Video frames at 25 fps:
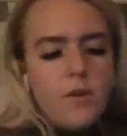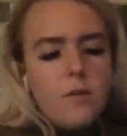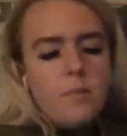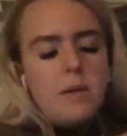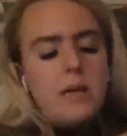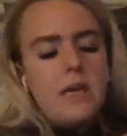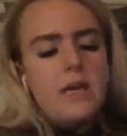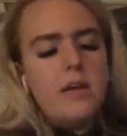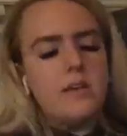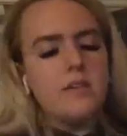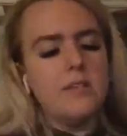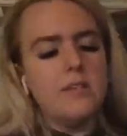
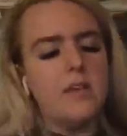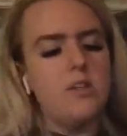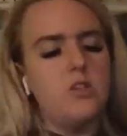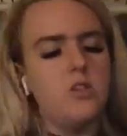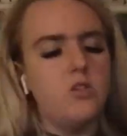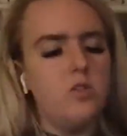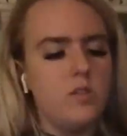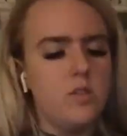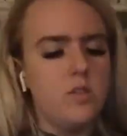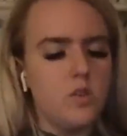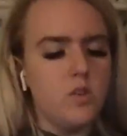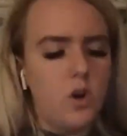me because I do
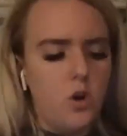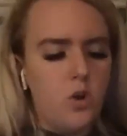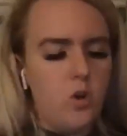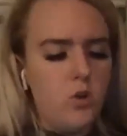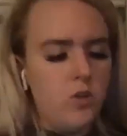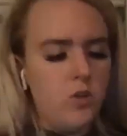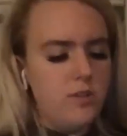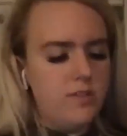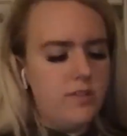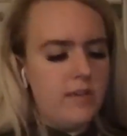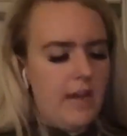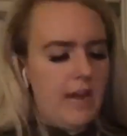this all
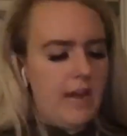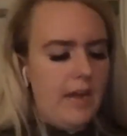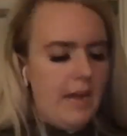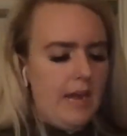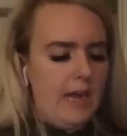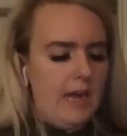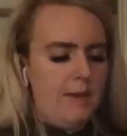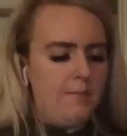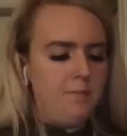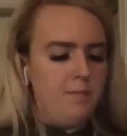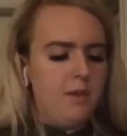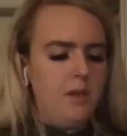the
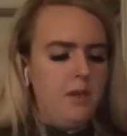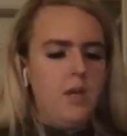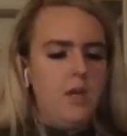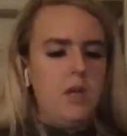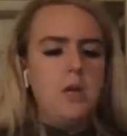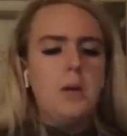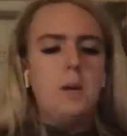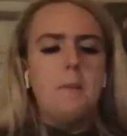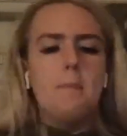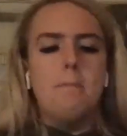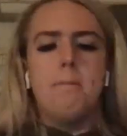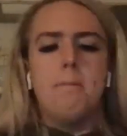time.
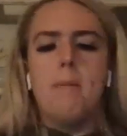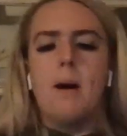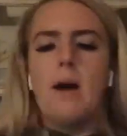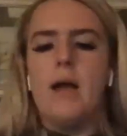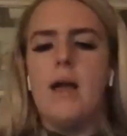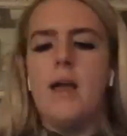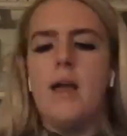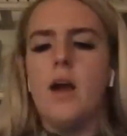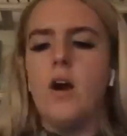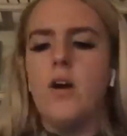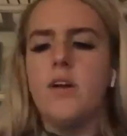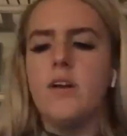
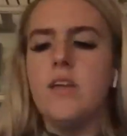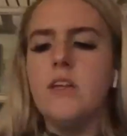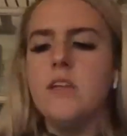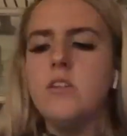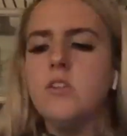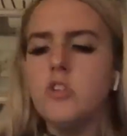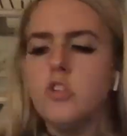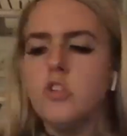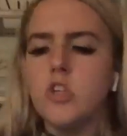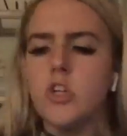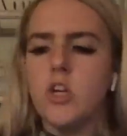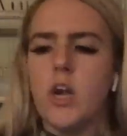But on
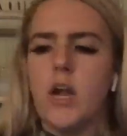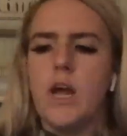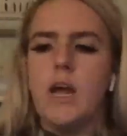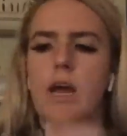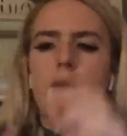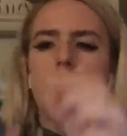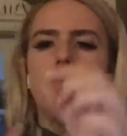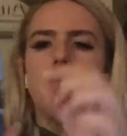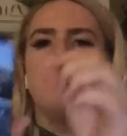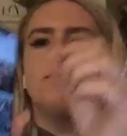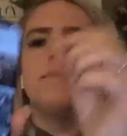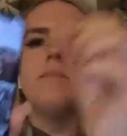
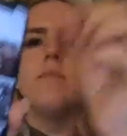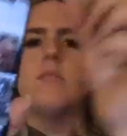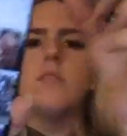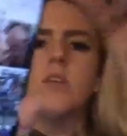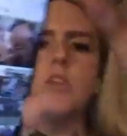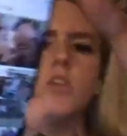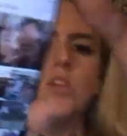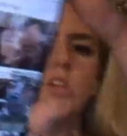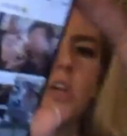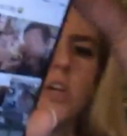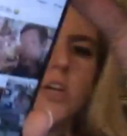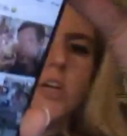Instagram,
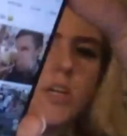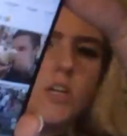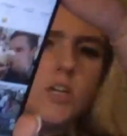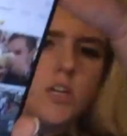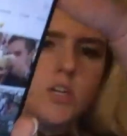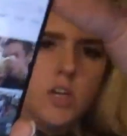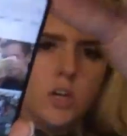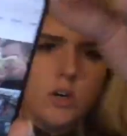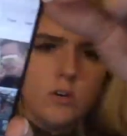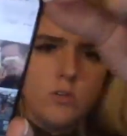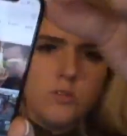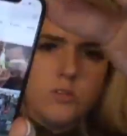you're going to
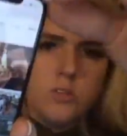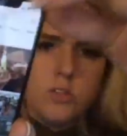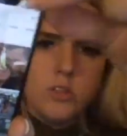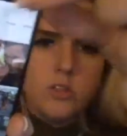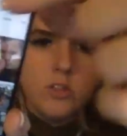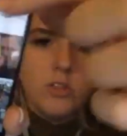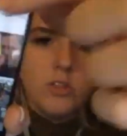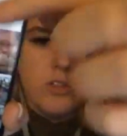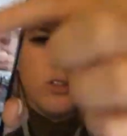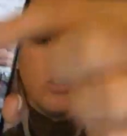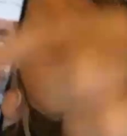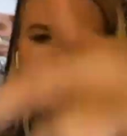go to
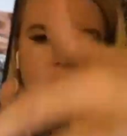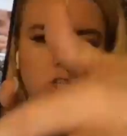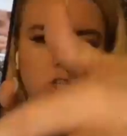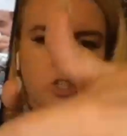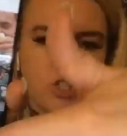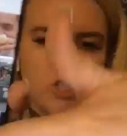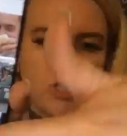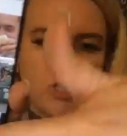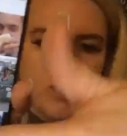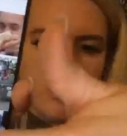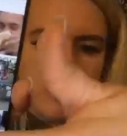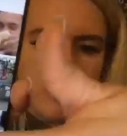the search
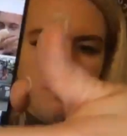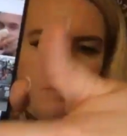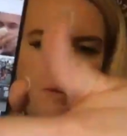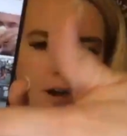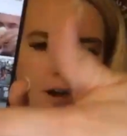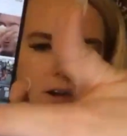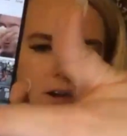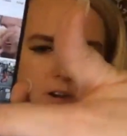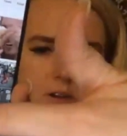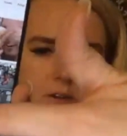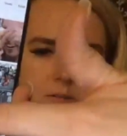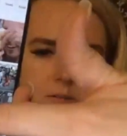at the
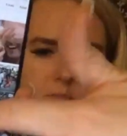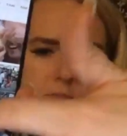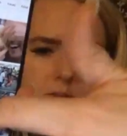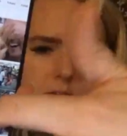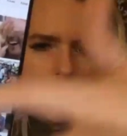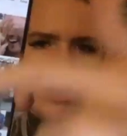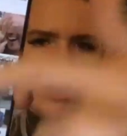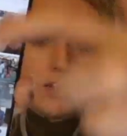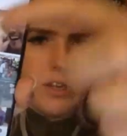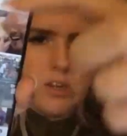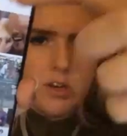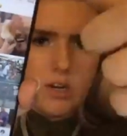bottom
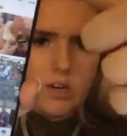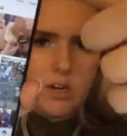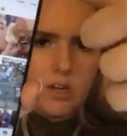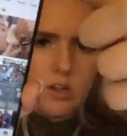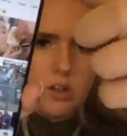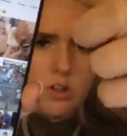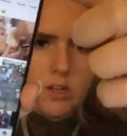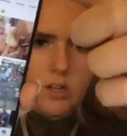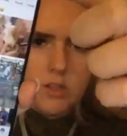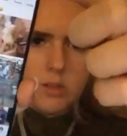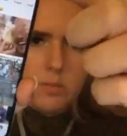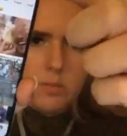and you're going to click the